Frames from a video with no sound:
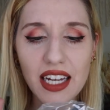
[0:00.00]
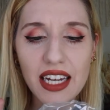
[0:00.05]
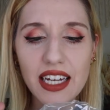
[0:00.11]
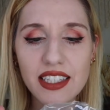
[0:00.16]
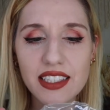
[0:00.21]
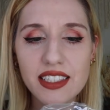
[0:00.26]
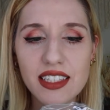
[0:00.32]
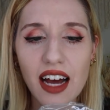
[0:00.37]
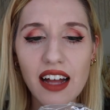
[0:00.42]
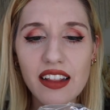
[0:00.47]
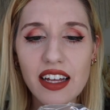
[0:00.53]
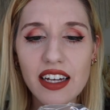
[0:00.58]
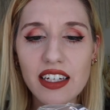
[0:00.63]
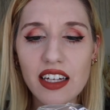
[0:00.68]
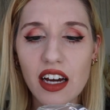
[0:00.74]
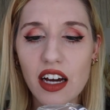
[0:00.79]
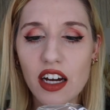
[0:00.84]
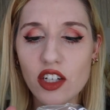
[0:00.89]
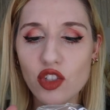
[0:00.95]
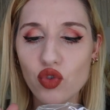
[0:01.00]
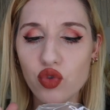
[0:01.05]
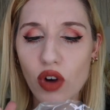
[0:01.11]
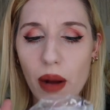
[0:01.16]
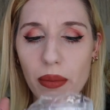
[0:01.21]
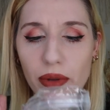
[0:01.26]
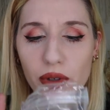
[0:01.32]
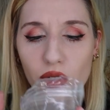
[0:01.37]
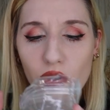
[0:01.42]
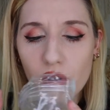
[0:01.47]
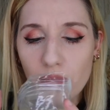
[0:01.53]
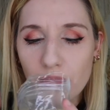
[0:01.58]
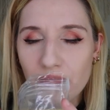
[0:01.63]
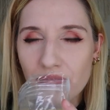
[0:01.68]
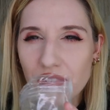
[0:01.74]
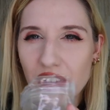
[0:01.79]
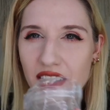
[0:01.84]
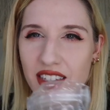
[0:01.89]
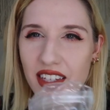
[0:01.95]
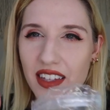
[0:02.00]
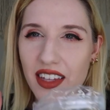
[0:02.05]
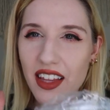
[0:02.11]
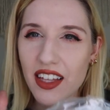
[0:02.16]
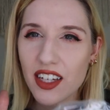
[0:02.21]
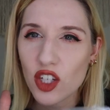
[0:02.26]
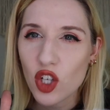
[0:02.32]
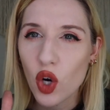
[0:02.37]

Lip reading: It's got like a tropical, it's got that like